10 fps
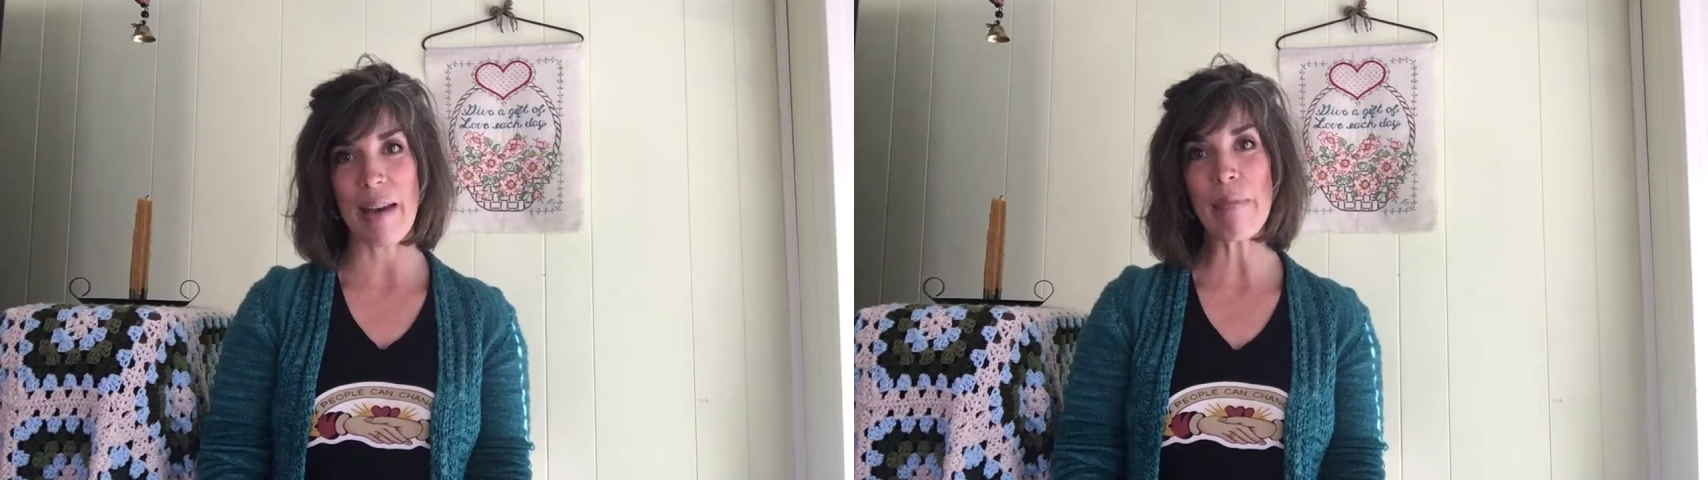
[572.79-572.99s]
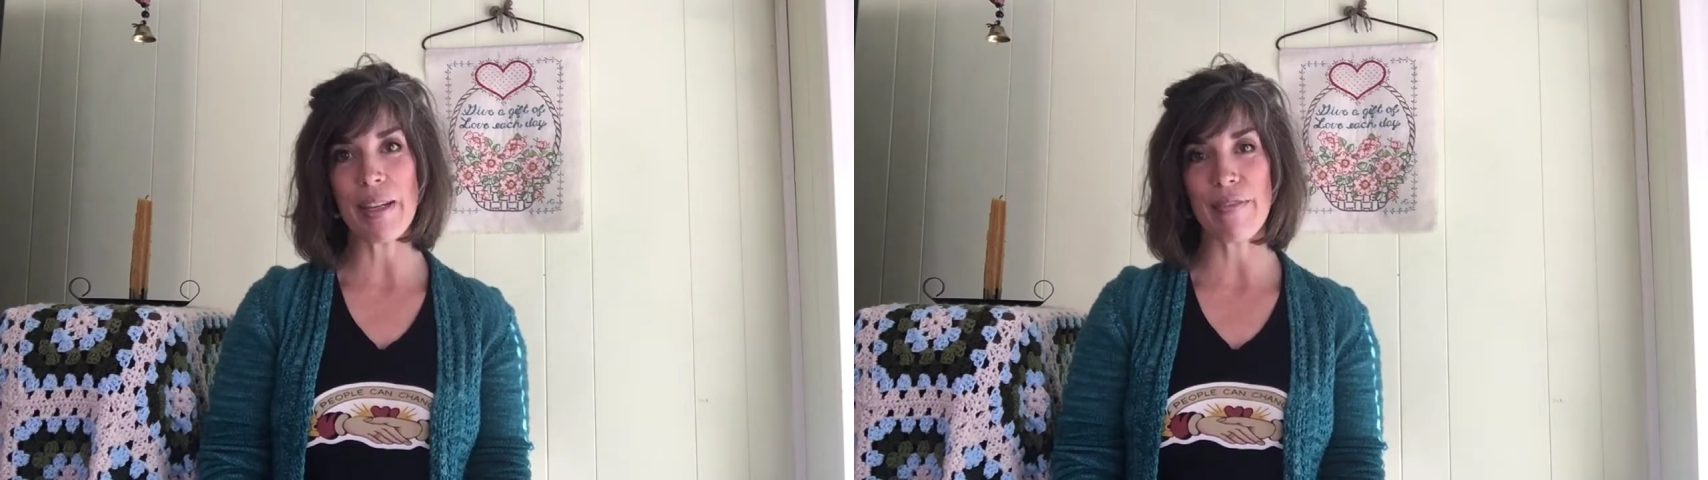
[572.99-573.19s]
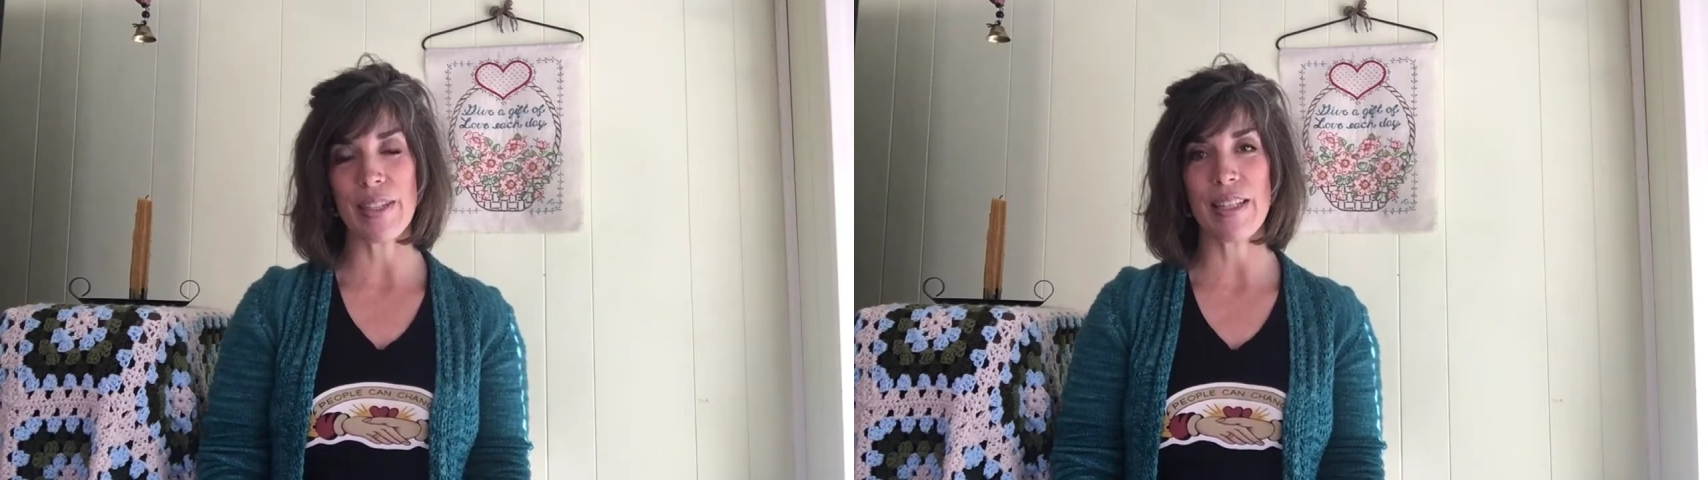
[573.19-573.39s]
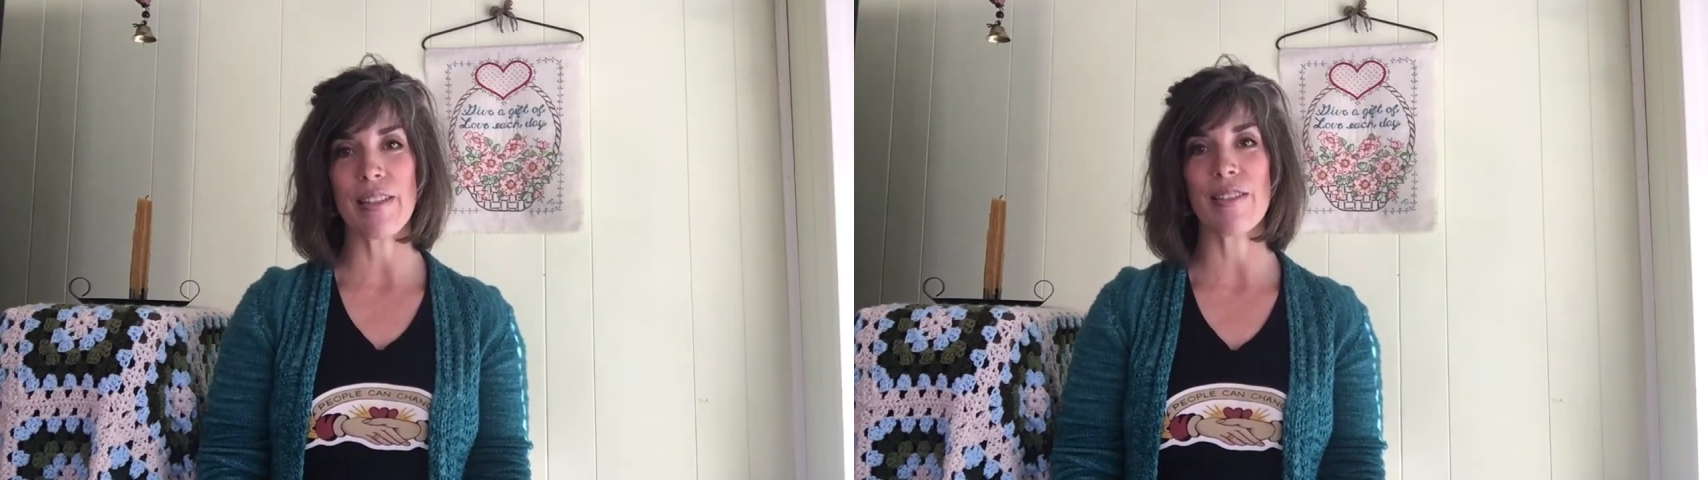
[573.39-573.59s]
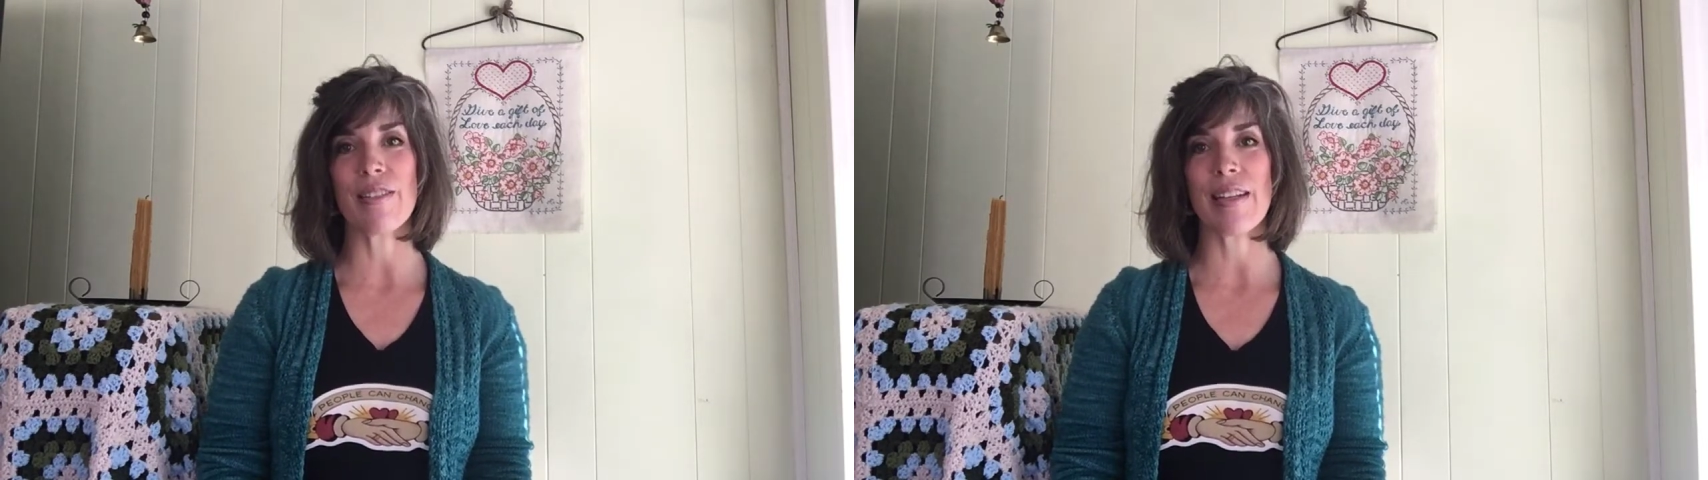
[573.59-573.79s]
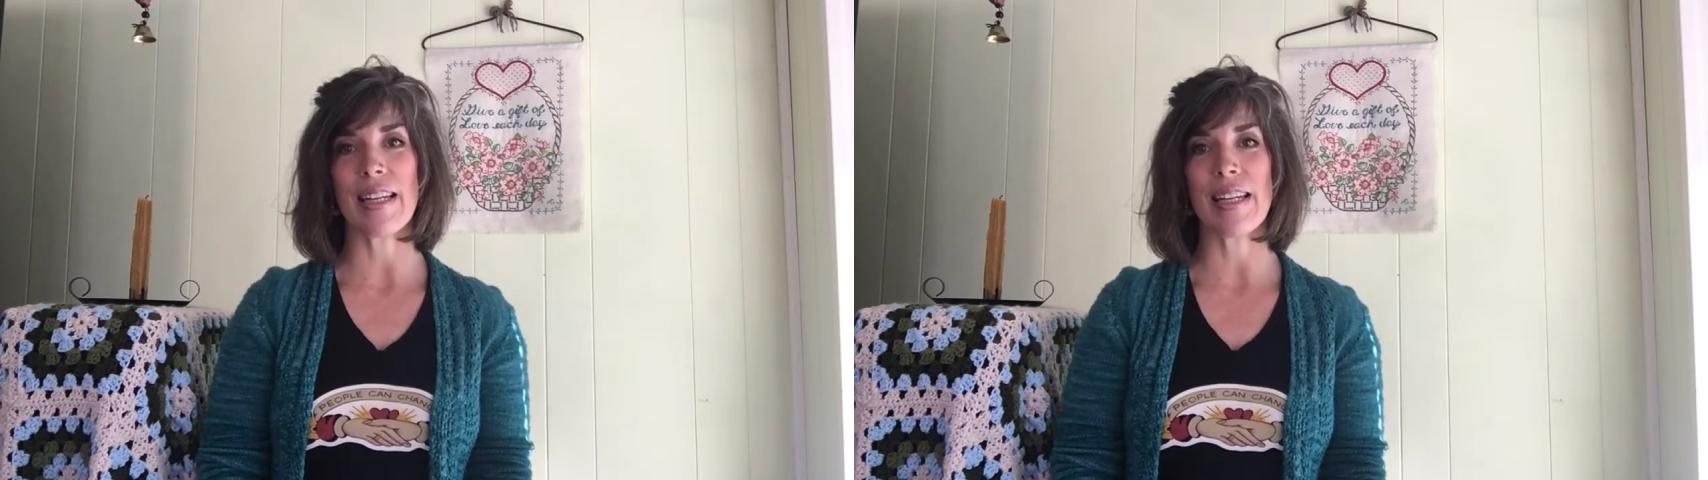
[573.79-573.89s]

that big of a deal,